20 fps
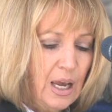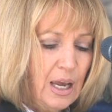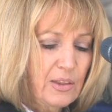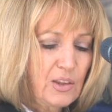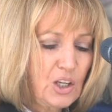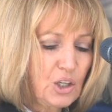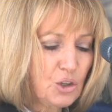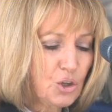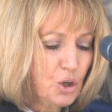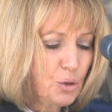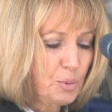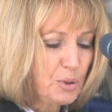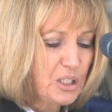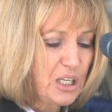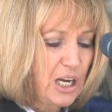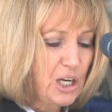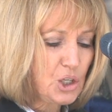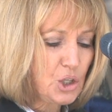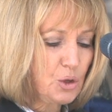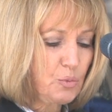The
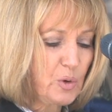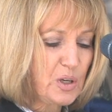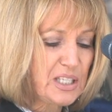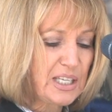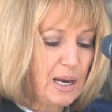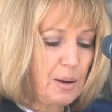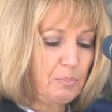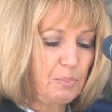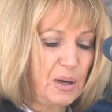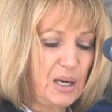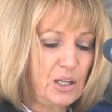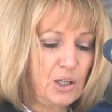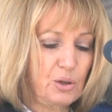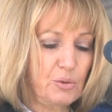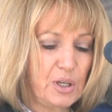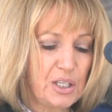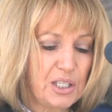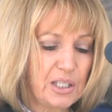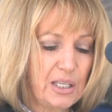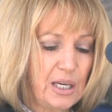interpretation was
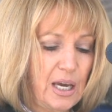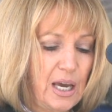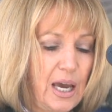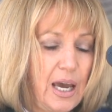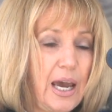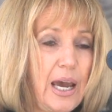ambiguous